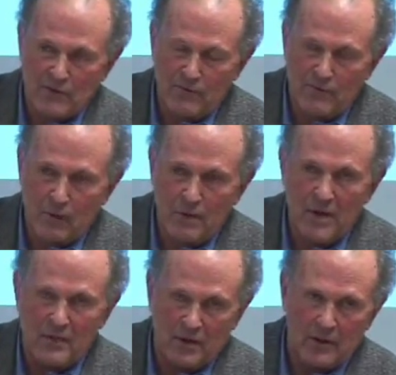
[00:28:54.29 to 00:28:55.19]
for
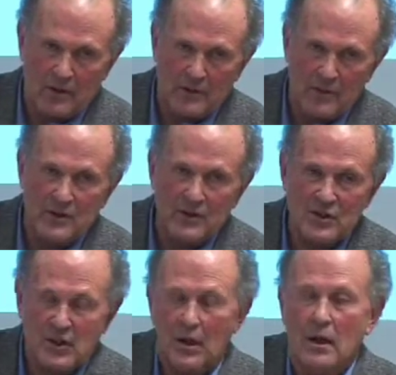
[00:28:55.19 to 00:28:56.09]
urban
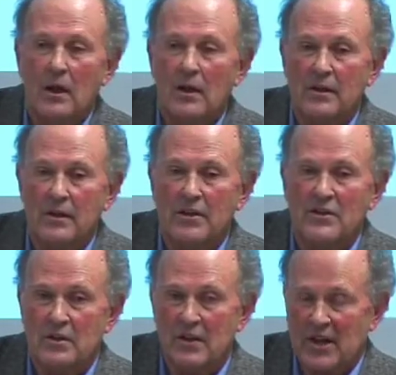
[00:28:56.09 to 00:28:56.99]
economies
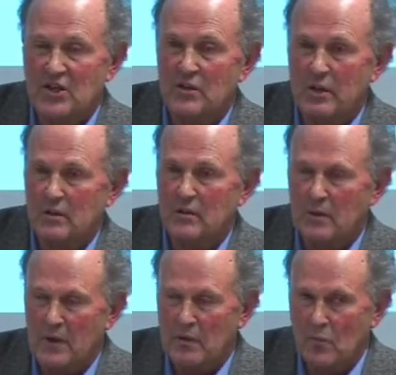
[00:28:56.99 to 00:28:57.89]
is the national economy.